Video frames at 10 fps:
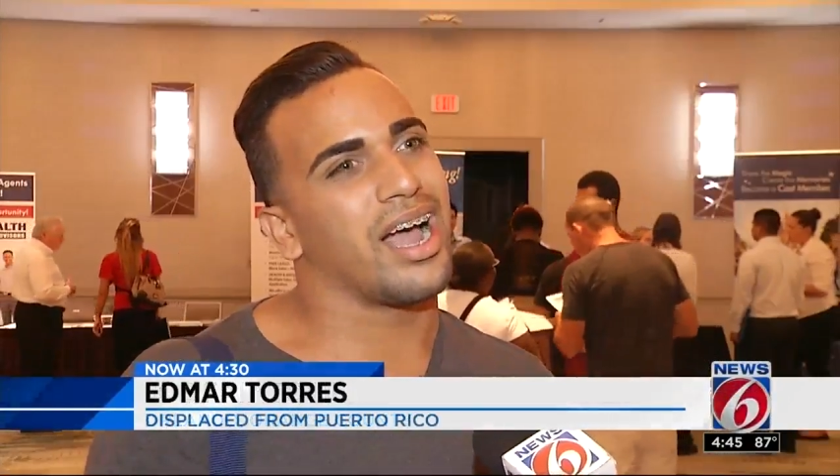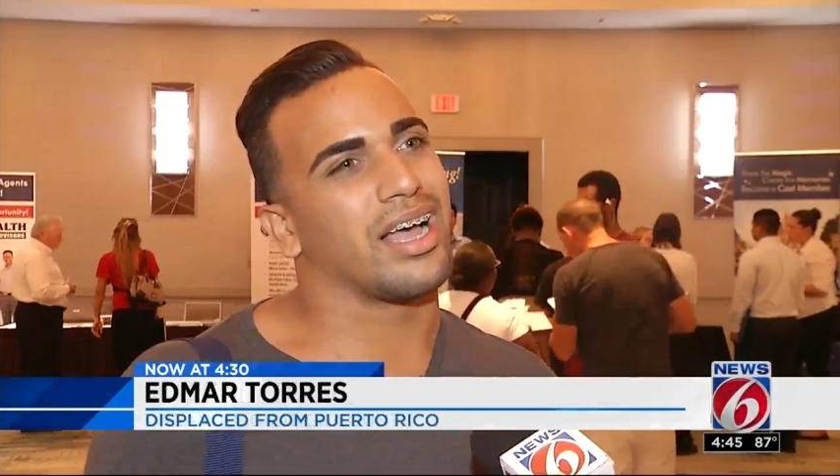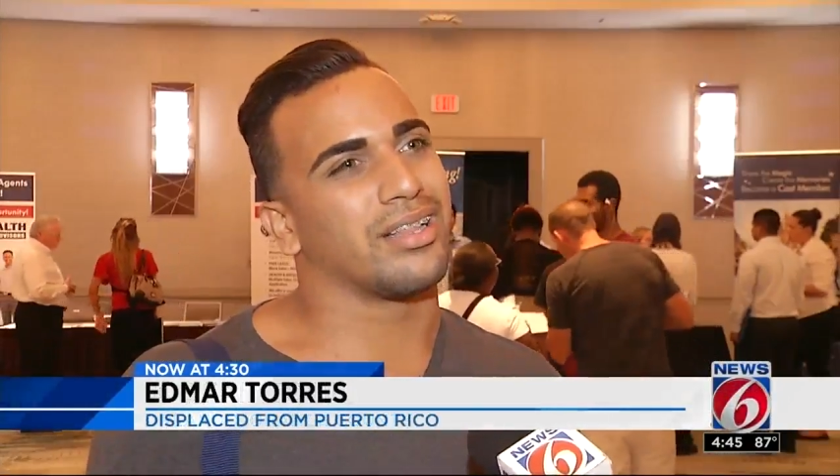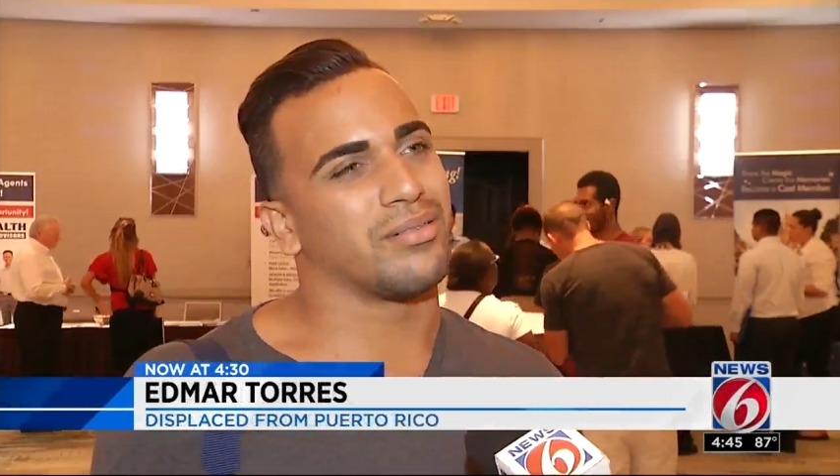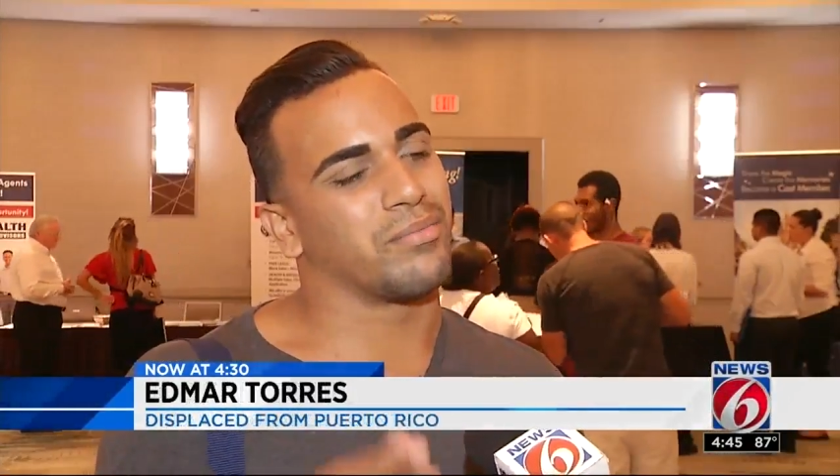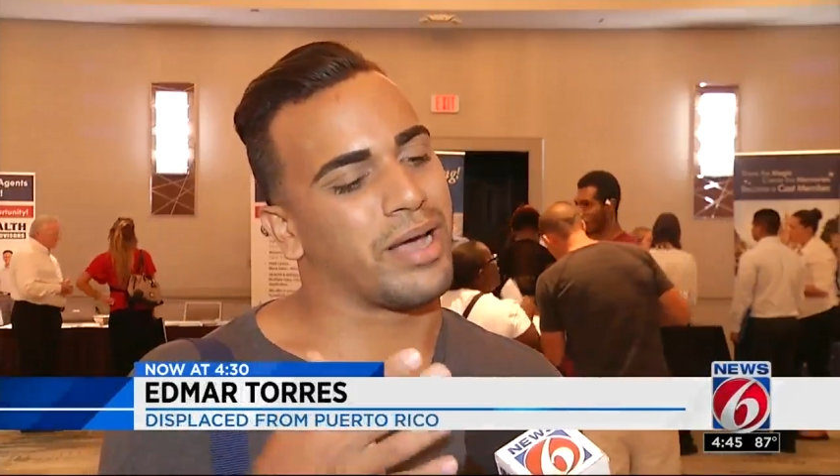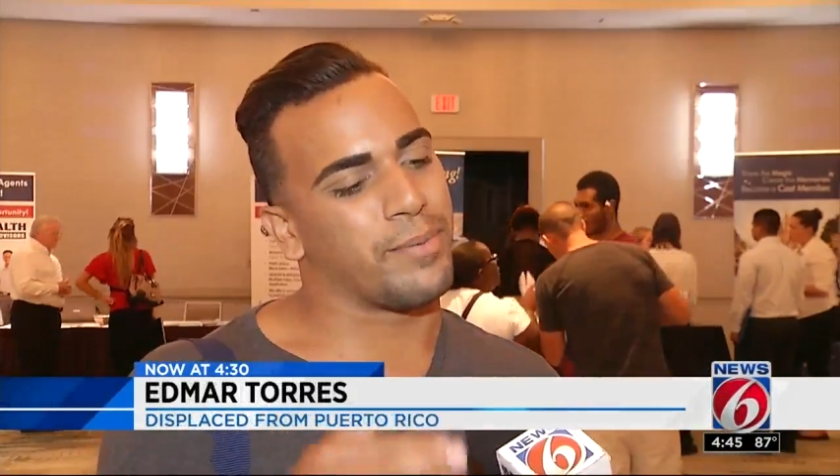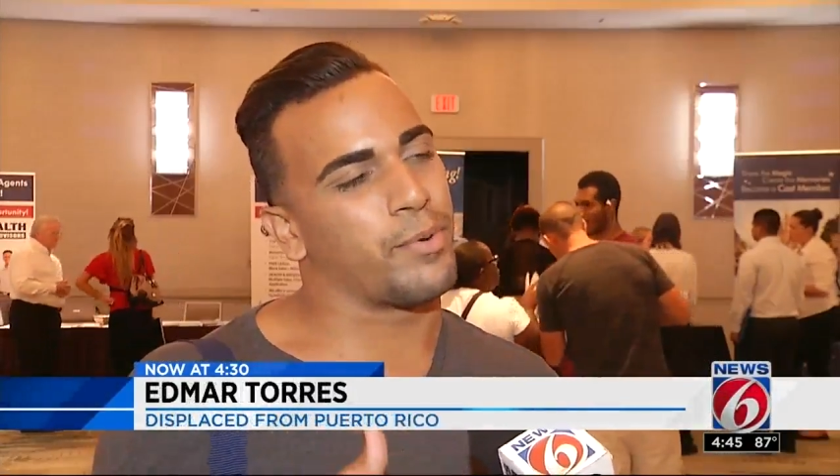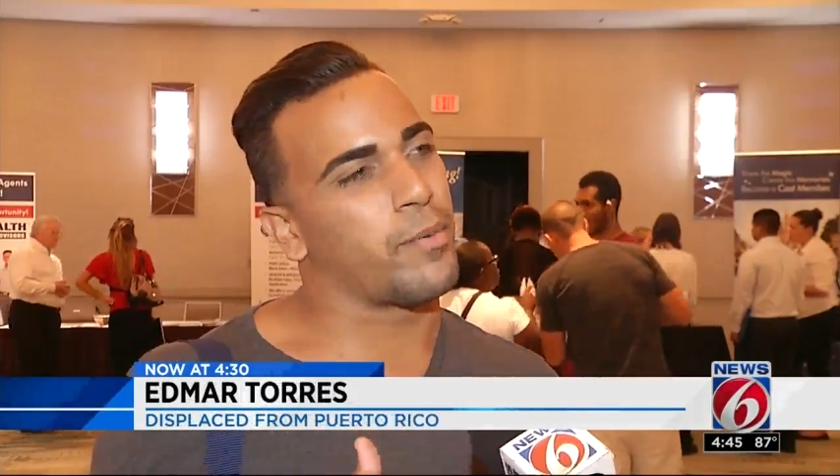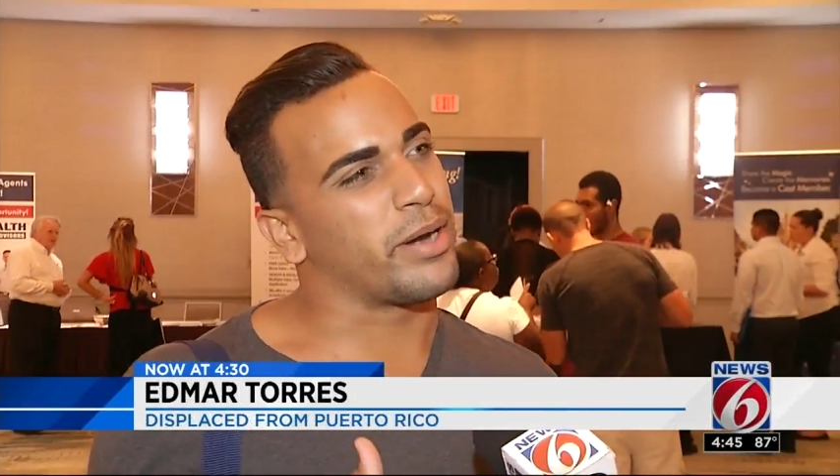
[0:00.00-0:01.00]
and my
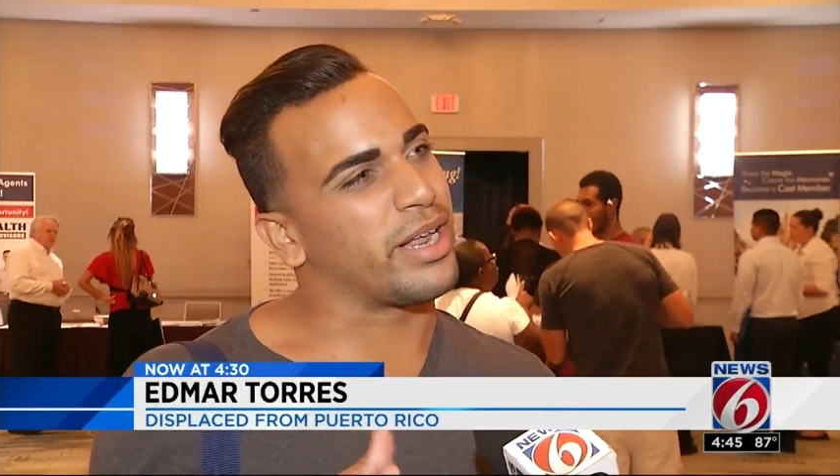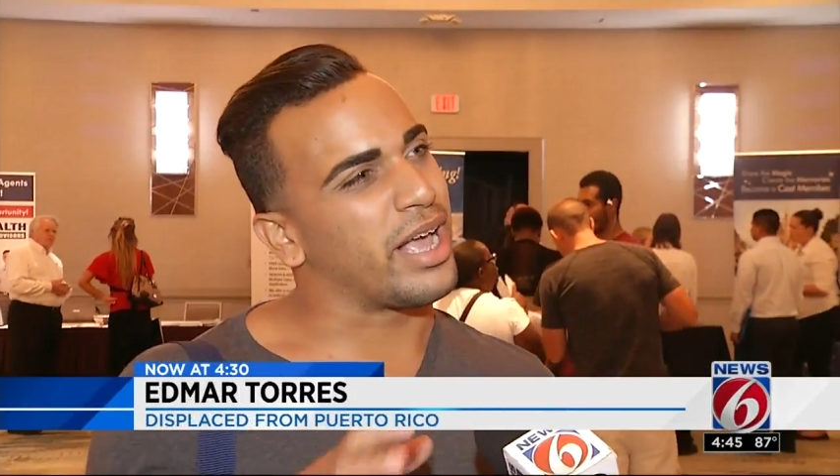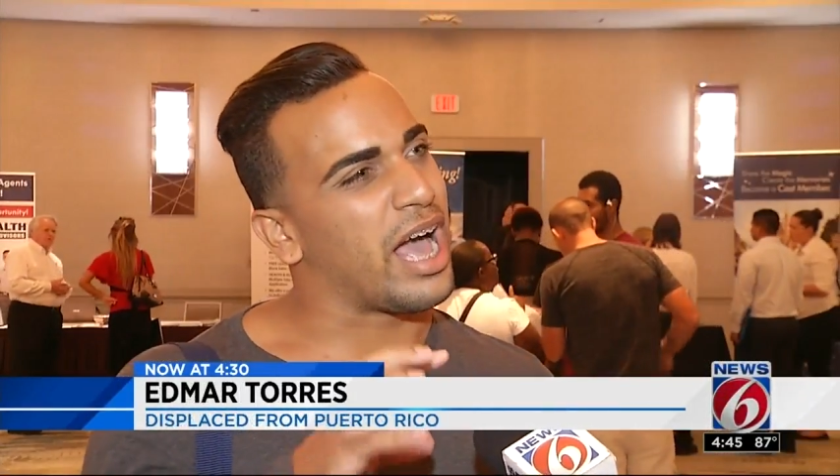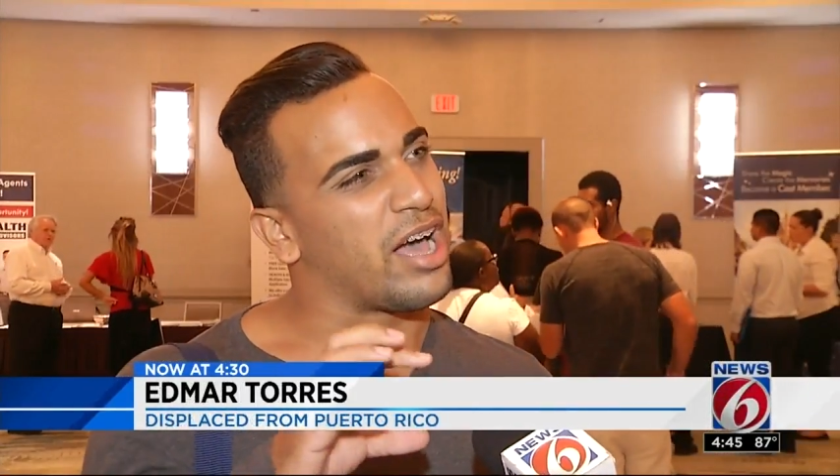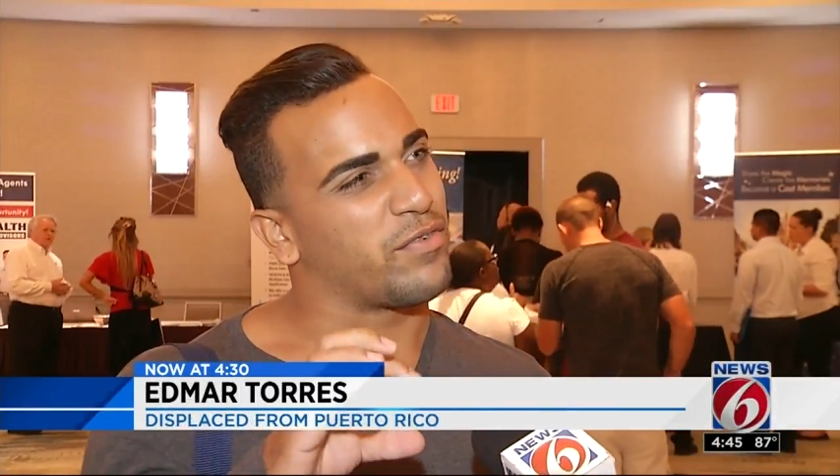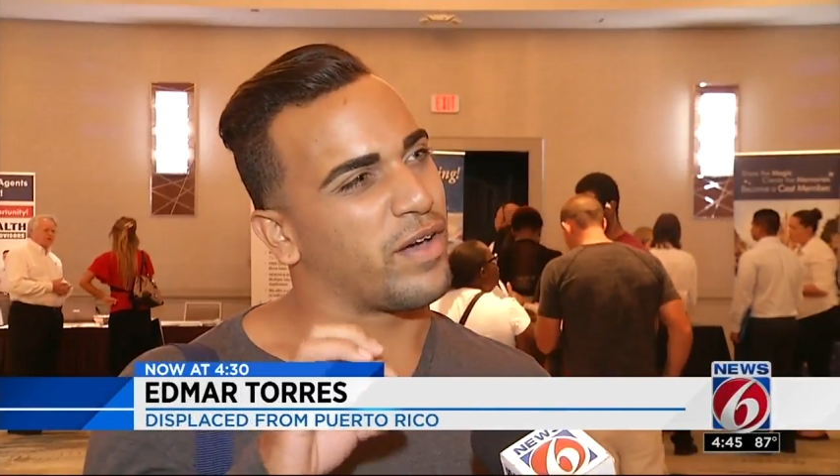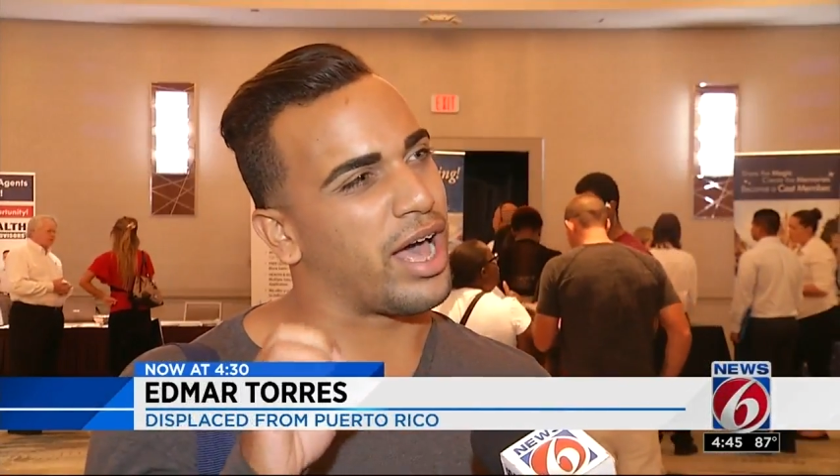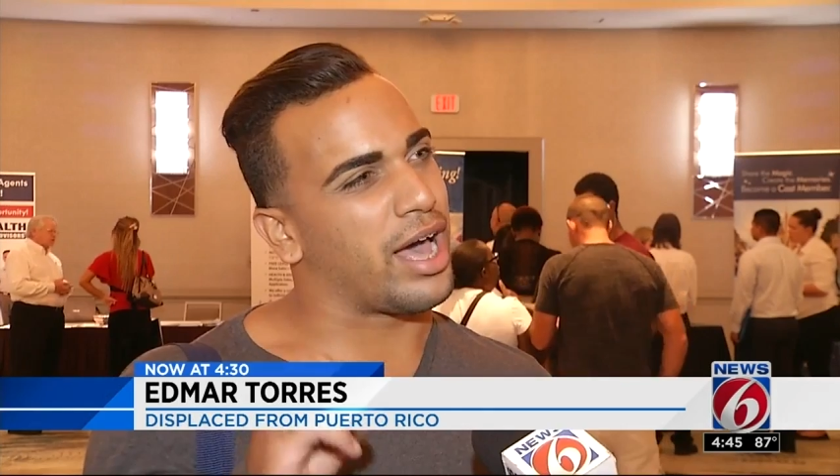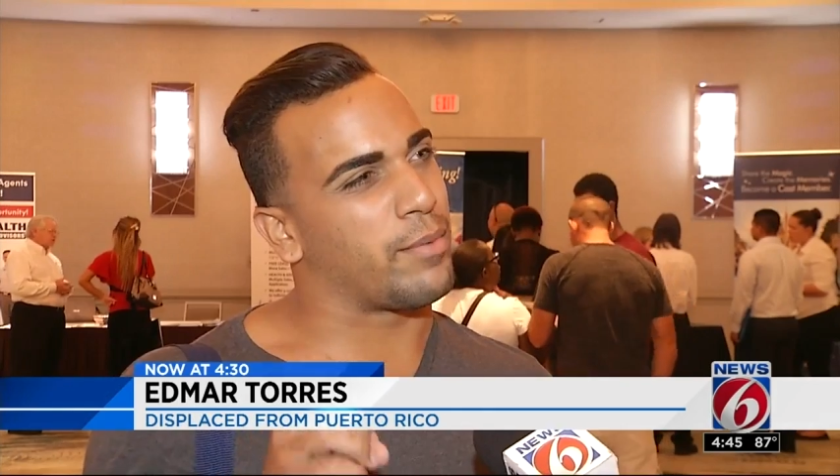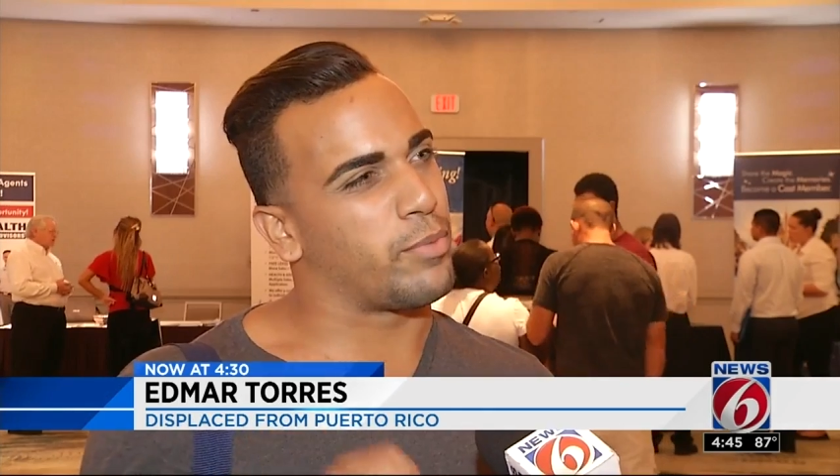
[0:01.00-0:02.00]
property have uh,